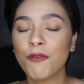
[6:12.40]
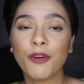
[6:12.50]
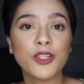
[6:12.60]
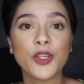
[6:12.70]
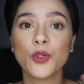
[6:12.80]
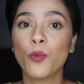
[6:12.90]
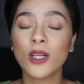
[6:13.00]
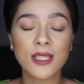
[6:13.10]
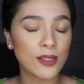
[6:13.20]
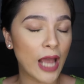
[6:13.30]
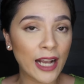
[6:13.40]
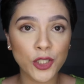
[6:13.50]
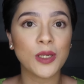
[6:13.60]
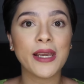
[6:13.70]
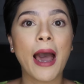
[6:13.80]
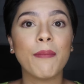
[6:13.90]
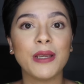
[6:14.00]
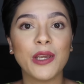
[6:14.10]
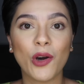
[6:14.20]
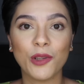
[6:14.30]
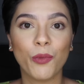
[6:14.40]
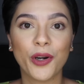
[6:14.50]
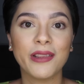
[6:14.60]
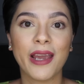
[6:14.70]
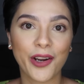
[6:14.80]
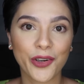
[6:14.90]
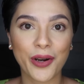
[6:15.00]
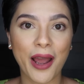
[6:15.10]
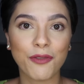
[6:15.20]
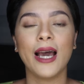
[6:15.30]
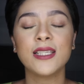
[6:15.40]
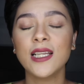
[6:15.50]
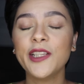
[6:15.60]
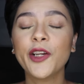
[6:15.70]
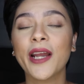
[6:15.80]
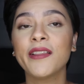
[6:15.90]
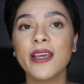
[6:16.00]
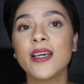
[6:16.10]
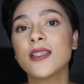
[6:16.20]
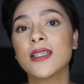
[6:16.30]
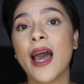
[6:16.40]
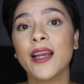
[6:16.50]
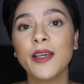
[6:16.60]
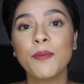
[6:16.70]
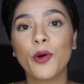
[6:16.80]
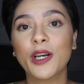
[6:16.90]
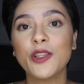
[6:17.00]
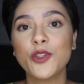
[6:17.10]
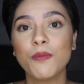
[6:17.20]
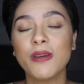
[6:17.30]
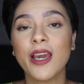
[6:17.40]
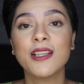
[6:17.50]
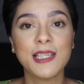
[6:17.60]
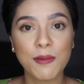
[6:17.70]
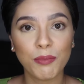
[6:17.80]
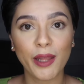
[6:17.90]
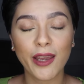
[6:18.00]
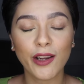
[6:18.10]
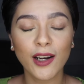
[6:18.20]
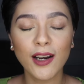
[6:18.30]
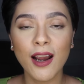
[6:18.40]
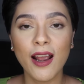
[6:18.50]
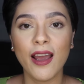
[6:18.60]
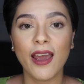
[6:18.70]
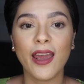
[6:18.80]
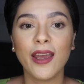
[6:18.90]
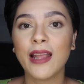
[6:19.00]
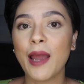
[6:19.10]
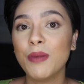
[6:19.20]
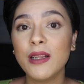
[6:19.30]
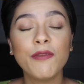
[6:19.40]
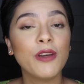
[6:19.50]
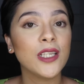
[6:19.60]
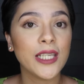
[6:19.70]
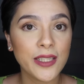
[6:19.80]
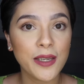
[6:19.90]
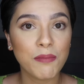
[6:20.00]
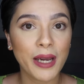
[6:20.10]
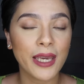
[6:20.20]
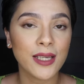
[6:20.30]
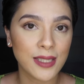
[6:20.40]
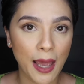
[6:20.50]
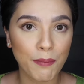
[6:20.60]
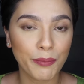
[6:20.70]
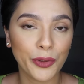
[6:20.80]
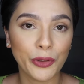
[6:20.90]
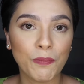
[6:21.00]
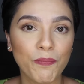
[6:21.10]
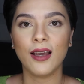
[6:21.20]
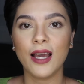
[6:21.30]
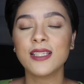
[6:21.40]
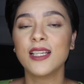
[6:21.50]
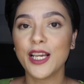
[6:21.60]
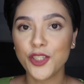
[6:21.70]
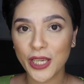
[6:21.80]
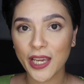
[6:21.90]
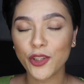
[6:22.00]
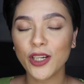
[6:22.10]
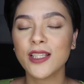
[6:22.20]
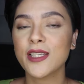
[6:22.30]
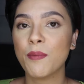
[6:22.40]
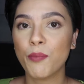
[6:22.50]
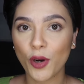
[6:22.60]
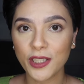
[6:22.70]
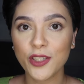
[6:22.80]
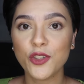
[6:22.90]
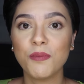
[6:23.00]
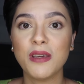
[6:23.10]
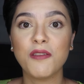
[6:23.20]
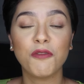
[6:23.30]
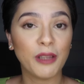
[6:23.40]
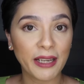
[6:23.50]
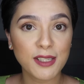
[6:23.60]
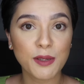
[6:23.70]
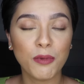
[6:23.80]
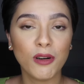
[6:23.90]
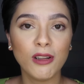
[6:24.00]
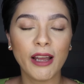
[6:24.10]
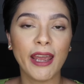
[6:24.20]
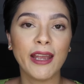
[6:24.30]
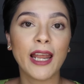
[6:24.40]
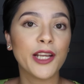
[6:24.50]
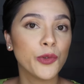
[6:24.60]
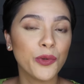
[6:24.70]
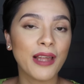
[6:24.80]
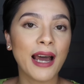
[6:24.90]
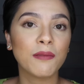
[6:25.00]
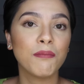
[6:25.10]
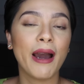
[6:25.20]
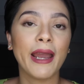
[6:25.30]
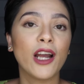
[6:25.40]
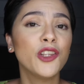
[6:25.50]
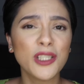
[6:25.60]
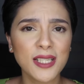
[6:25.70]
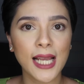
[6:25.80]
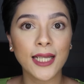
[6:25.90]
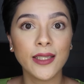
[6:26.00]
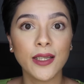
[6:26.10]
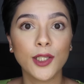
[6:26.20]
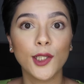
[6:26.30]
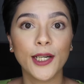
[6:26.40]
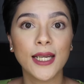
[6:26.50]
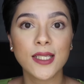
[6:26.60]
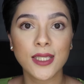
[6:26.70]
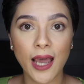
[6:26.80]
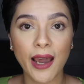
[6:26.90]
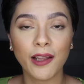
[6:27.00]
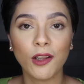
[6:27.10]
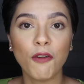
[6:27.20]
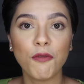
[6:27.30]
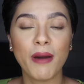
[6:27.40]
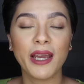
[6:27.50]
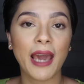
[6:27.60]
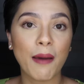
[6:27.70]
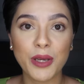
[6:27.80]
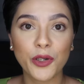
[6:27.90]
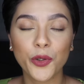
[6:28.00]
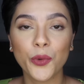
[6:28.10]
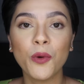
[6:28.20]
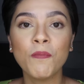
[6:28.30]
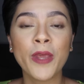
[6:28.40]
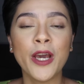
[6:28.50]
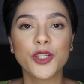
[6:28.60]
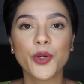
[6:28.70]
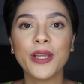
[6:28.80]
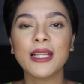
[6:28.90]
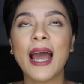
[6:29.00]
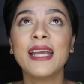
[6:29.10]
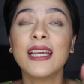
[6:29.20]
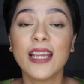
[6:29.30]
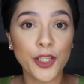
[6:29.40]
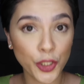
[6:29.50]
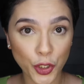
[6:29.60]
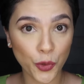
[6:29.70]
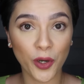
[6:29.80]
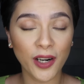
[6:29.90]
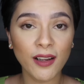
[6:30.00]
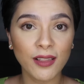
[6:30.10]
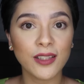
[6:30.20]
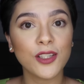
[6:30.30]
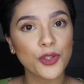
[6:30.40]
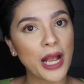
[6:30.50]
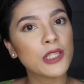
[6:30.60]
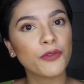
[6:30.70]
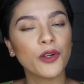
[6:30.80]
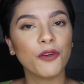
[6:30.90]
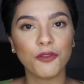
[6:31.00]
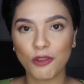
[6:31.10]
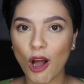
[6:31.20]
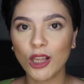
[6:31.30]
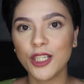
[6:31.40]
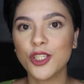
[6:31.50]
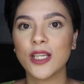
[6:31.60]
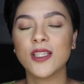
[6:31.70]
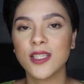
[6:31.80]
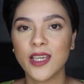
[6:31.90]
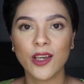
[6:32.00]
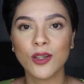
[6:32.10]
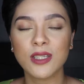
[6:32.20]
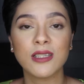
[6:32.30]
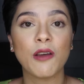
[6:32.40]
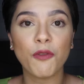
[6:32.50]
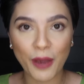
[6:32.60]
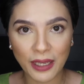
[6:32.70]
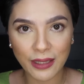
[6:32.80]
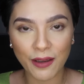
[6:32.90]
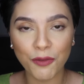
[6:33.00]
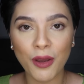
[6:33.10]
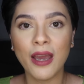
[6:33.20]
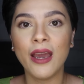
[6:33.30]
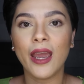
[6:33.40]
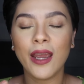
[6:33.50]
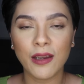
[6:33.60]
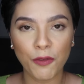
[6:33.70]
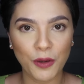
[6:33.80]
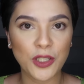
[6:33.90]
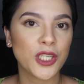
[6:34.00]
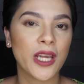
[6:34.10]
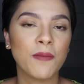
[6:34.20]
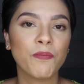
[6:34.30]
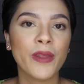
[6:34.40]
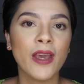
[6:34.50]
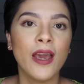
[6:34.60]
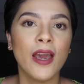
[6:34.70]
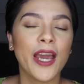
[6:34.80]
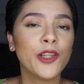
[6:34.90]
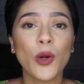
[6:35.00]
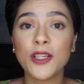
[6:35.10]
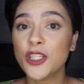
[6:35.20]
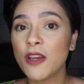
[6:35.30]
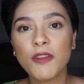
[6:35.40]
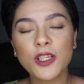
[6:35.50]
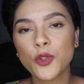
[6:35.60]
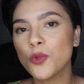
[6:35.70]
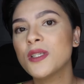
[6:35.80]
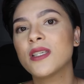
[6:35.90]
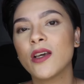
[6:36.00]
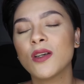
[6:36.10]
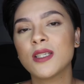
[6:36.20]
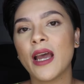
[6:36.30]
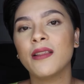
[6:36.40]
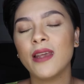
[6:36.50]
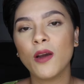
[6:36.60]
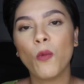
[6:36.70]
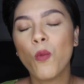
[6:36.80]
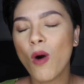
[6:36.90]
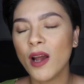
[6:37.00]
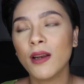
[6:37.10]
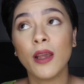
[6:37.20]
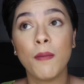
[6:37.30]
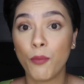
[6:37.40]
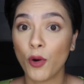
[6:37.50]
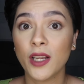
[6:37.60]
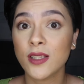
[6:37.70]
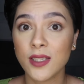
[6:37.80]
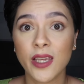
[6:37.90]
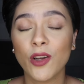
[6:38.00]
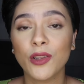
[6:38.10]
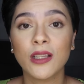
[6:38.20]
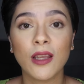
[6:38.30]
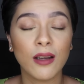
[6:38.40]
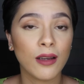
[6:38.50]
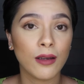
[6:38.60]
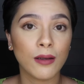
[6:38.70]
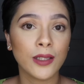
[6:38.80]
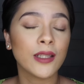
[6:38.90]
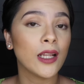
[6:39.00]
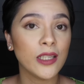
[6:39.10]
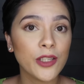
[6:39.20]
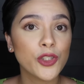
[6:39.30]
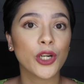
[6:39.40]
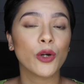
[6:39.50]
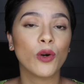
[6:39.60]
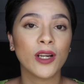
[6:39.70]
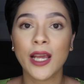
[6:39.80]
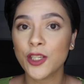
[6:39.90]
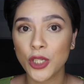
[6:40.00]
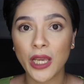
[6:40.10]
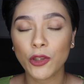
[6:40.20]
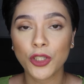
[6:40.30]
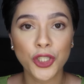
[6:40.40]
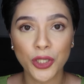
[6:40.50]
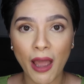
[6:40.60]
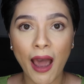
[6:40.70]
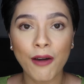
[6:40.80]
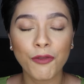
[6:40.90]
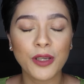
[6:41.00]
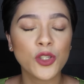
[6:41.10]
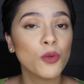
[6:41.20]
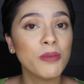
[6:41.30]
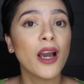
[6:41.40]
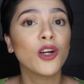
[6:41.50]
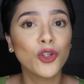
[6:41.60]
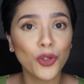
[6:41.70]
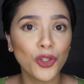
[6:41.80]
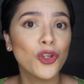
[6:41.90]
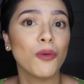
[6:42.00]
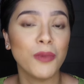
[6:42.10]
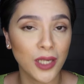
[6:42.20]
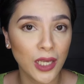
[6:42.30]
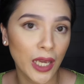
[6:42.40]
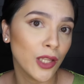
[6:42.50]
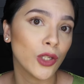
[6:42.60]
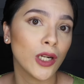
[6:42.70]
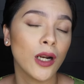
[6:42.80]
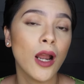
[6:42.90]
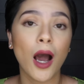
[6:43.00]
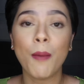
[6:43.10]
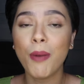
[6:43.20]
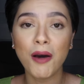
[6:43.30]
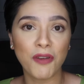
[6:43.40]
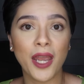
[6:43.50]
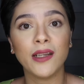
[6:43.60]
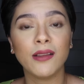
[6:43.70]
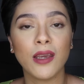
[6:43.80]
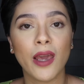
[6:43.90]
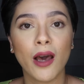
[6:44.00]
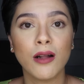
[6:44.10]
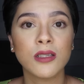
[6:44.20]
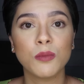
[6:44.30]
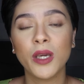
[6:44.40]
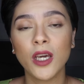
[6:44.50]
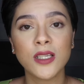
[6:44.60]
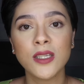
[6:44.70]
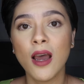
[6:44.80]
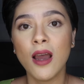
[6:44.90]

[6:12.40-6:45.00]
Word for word: versus what's actually happening on board the aircraft. As a leader, I think it's highly important to be a team player and I believe in leading by example. As an educator, it's important to be flexible, and I do that by understanding the learning style of my cabin crew so that I can ensure that the transfer of knowledge and skills is effective and efficient. And to achieve these two skills, I think one important skill that a, uh, that a leader or an educator should have is to be a good communicator above anything else because